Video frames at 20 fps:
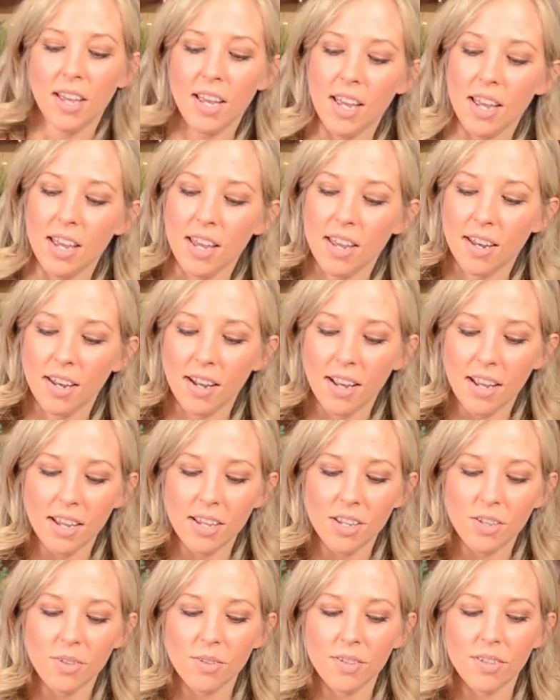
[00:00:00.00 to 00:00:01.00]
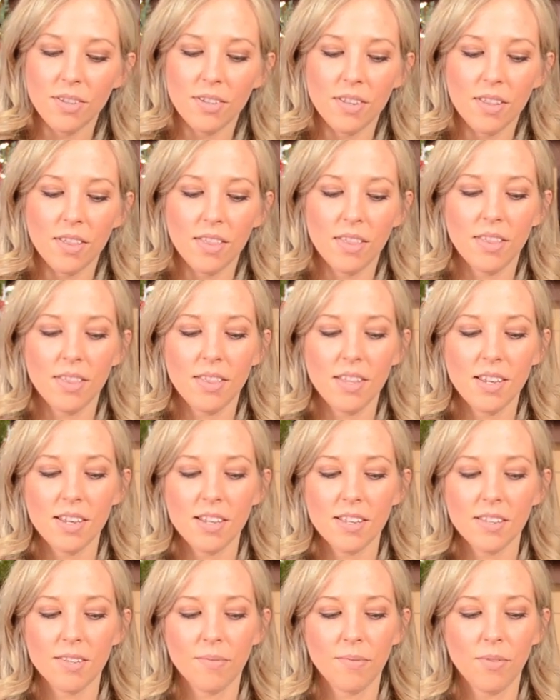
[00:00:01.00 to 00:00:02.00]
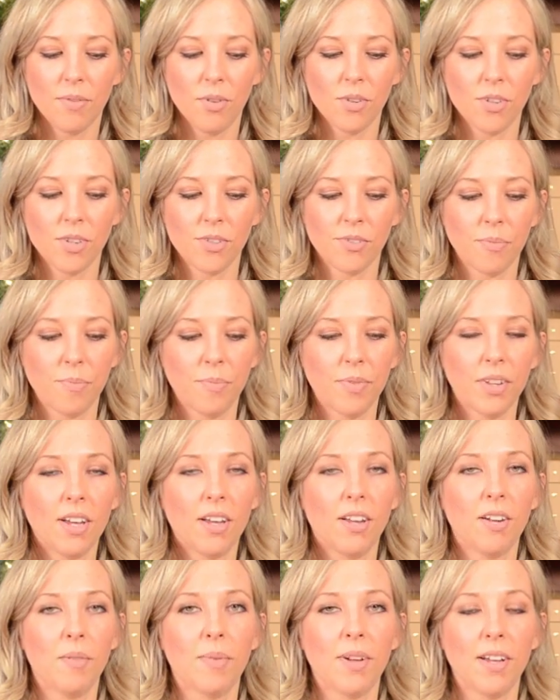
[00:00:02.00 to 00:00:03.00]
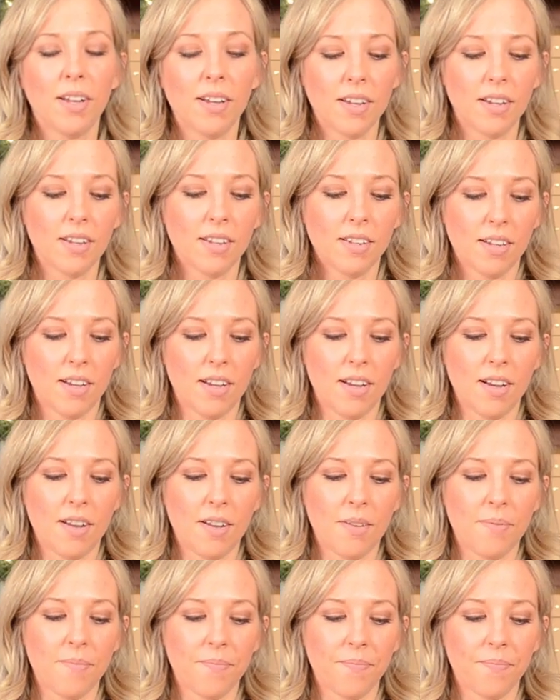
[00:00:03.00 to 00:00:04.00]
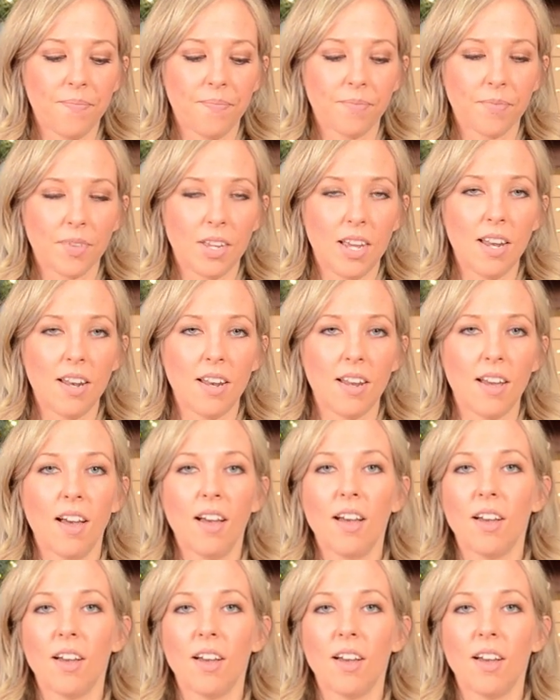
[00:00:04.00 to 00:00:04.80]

And I used these folders from the Cuttlebug, and